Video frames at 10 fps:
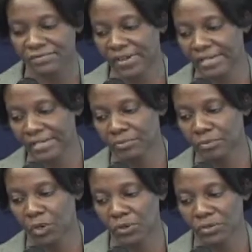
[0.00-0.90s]
finding
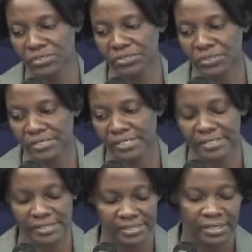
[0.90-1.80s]
more
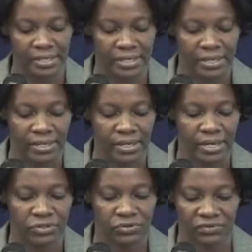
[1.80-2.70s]
resources
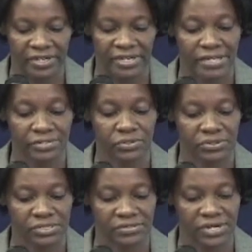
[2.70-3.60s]
to finance
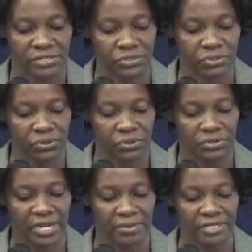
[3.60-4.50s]
construction or
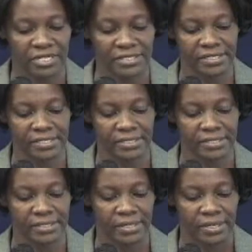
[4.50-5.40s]

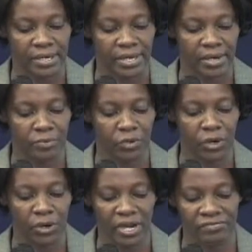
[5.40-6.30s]
rehabilitate
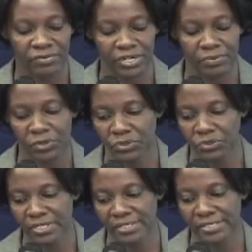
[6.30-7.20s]
more affordable
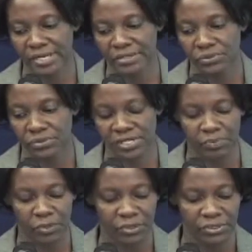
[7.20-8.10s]
units and to
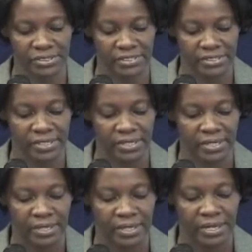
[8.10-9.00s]
support
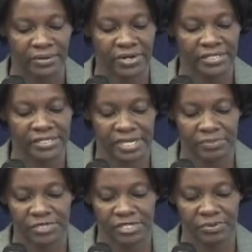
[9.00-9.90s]
rent
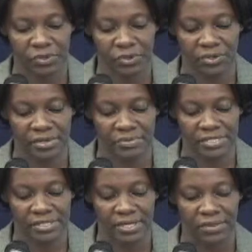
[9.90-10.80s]
subsidy
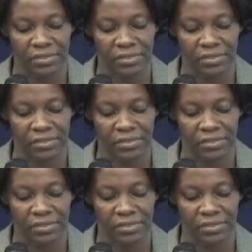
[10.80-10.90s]
programs.